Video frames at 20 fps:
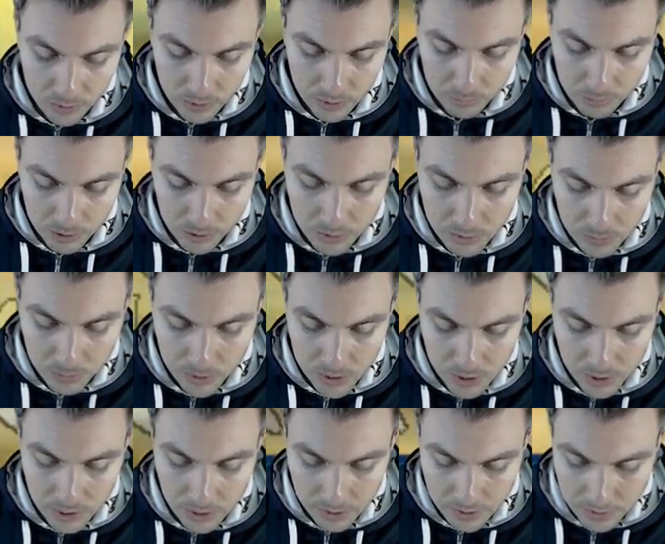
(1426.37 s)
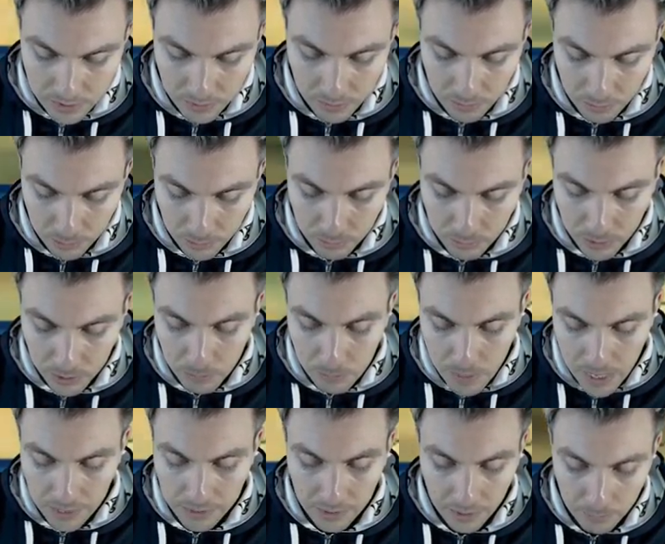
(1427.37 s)
I'm gonna switch in Incineroar. I'm gonna
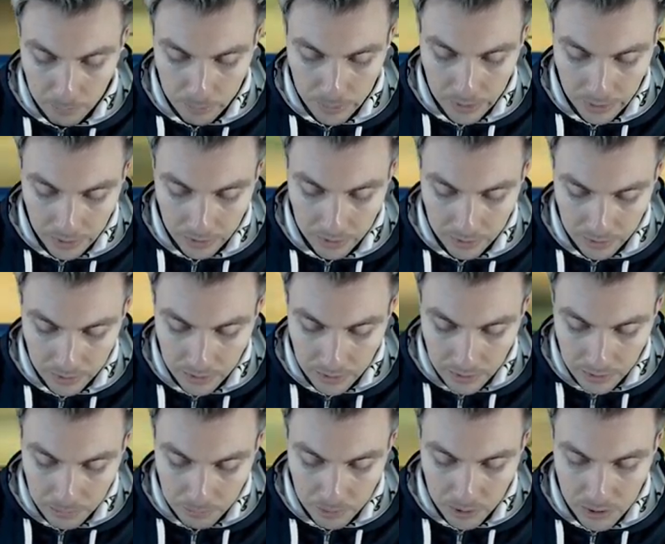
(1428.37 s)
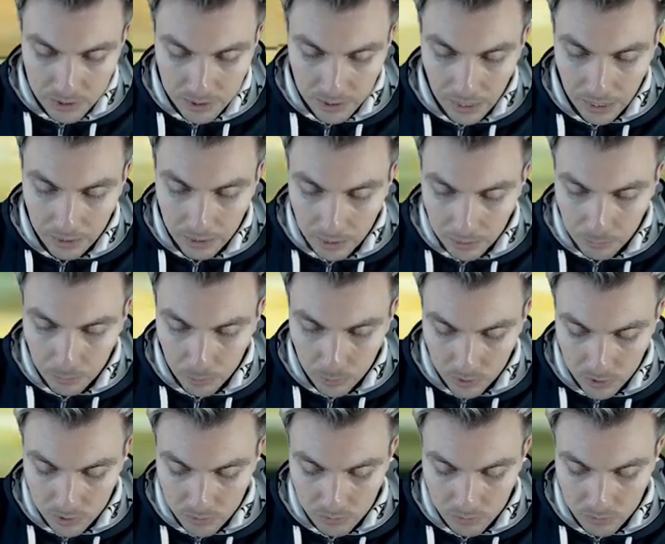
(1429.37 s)
make that play. And I'm going to scout out what this